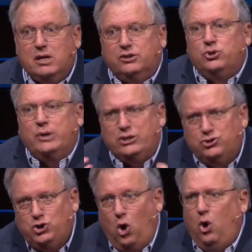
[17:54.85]
to
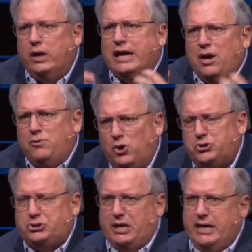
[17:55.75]
enjoy
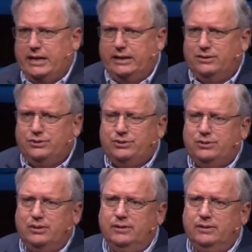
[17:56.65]
those things